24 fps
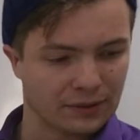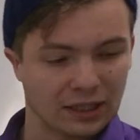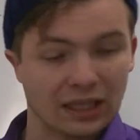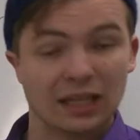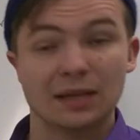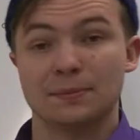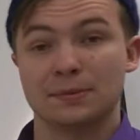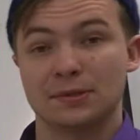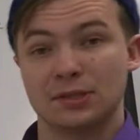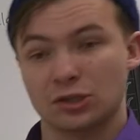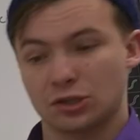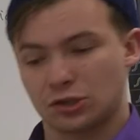
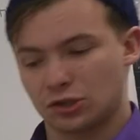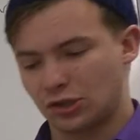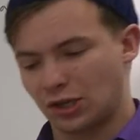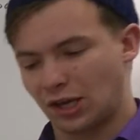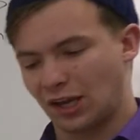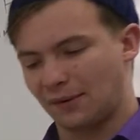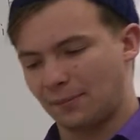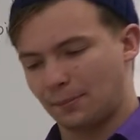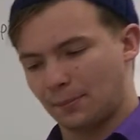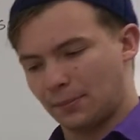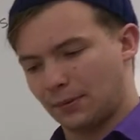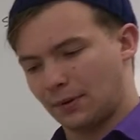keeps its
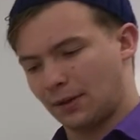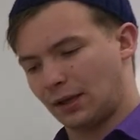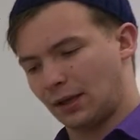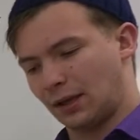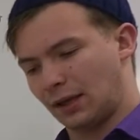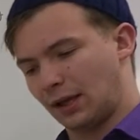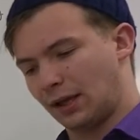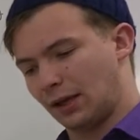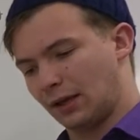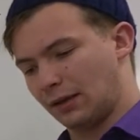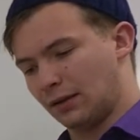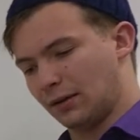shape.
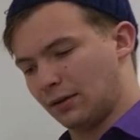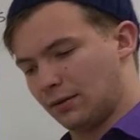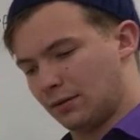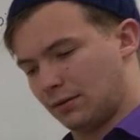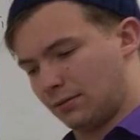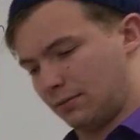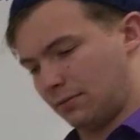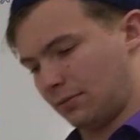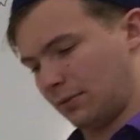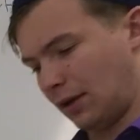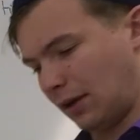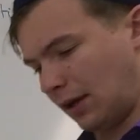And
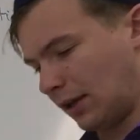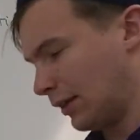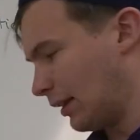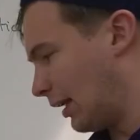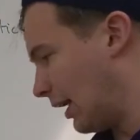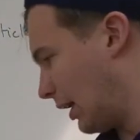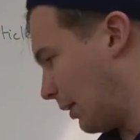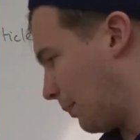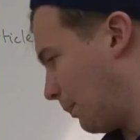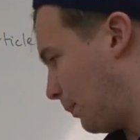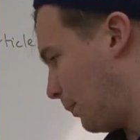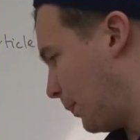
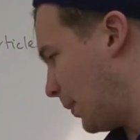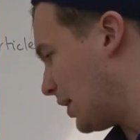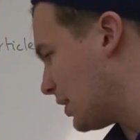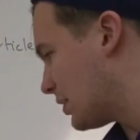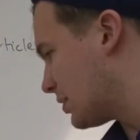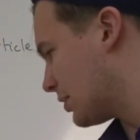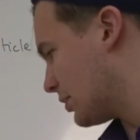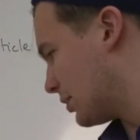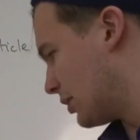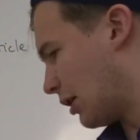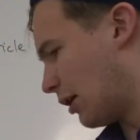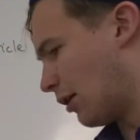unlike
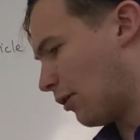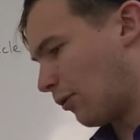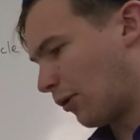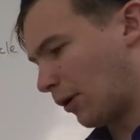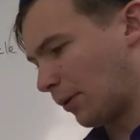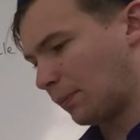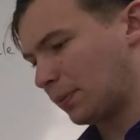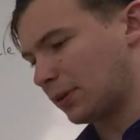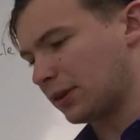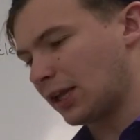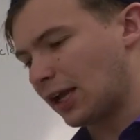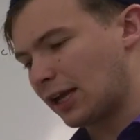pizza dough or
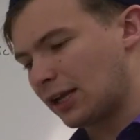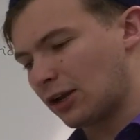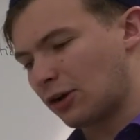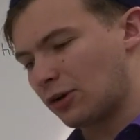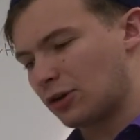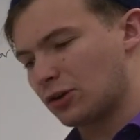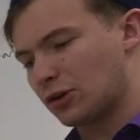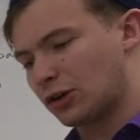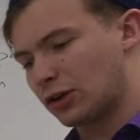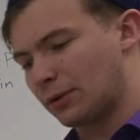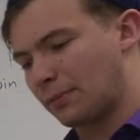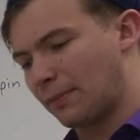Play-Doh,
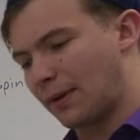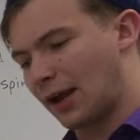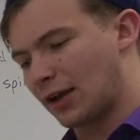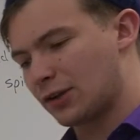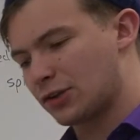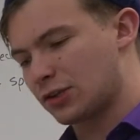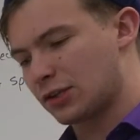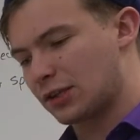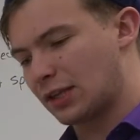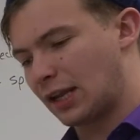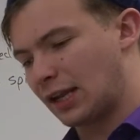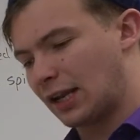you can
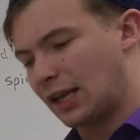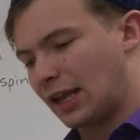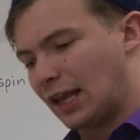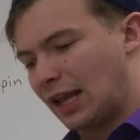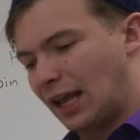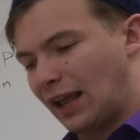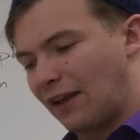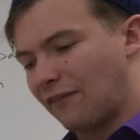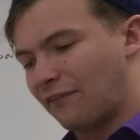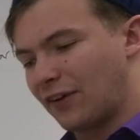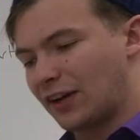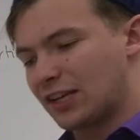imagine that
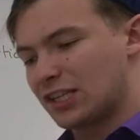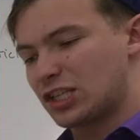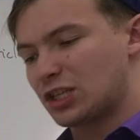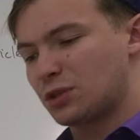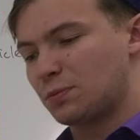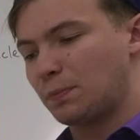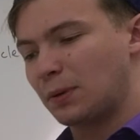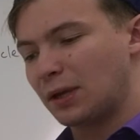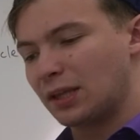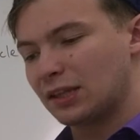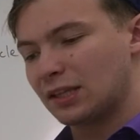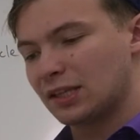if I
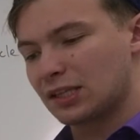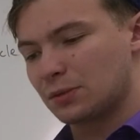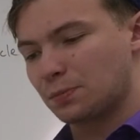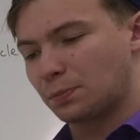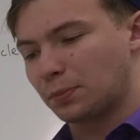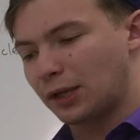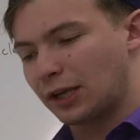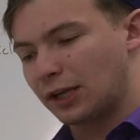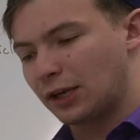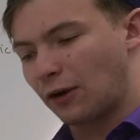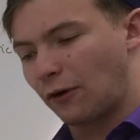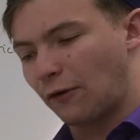spin this
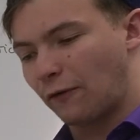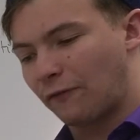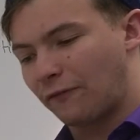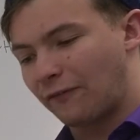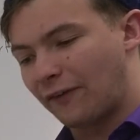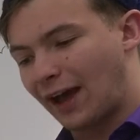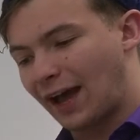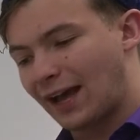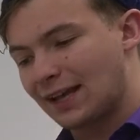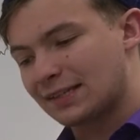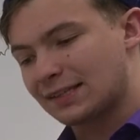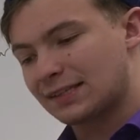Play-Doh
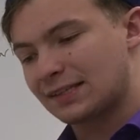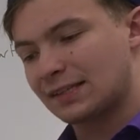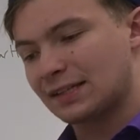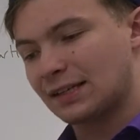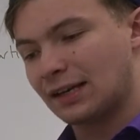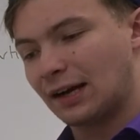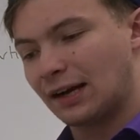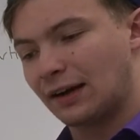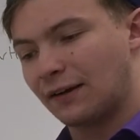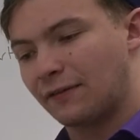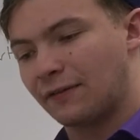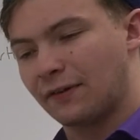fast
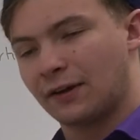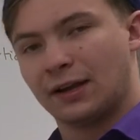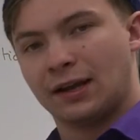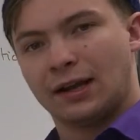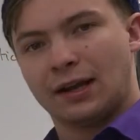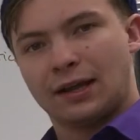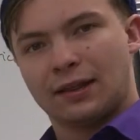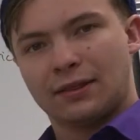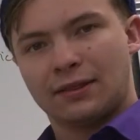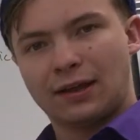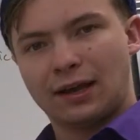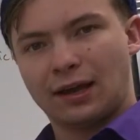enough
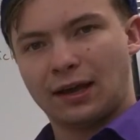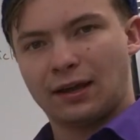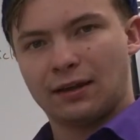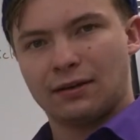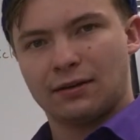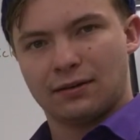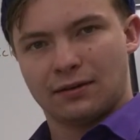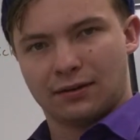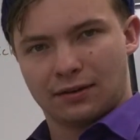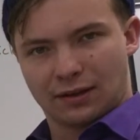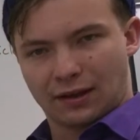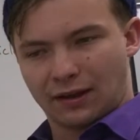that
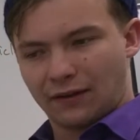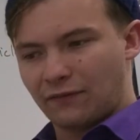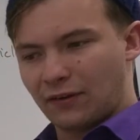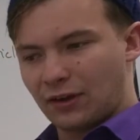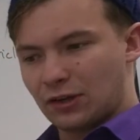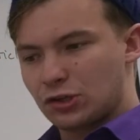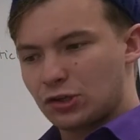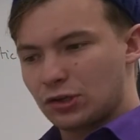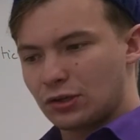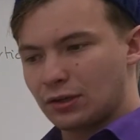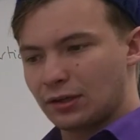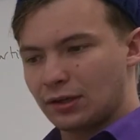
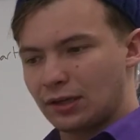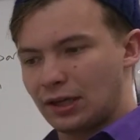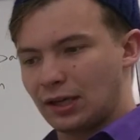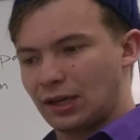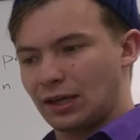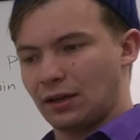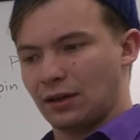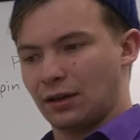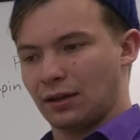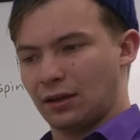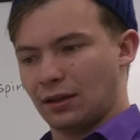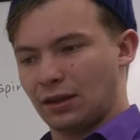
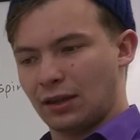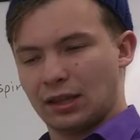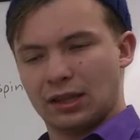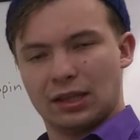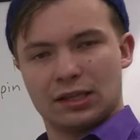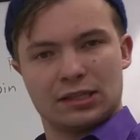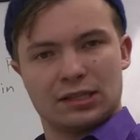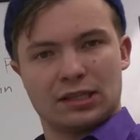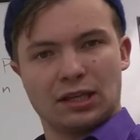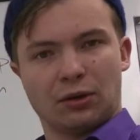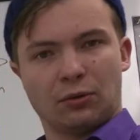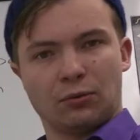eventually
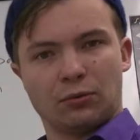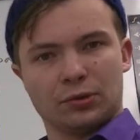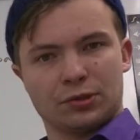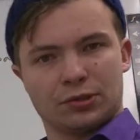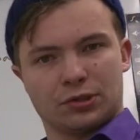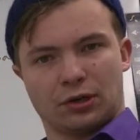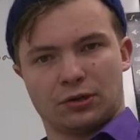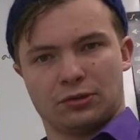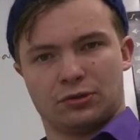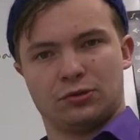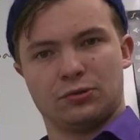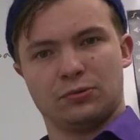this thing will
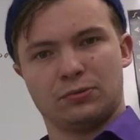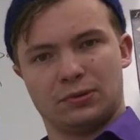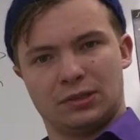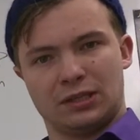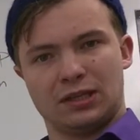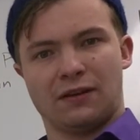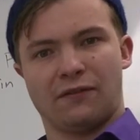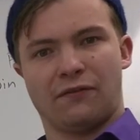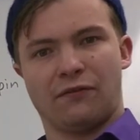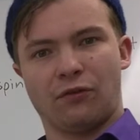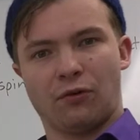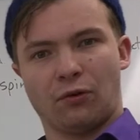start to
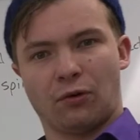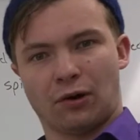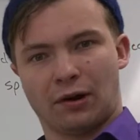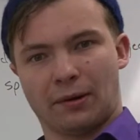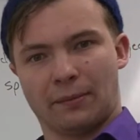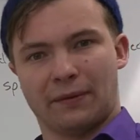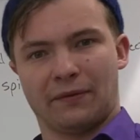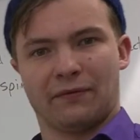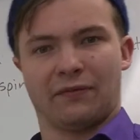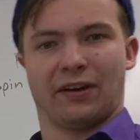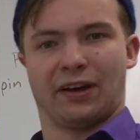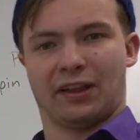
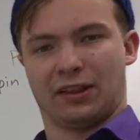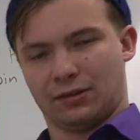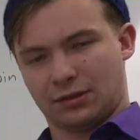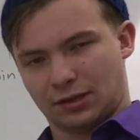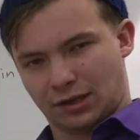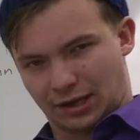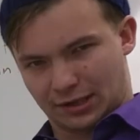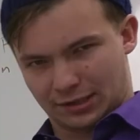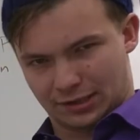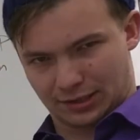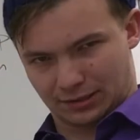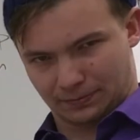deform if I
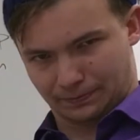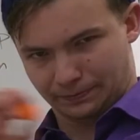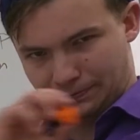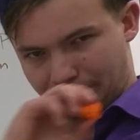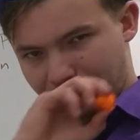toss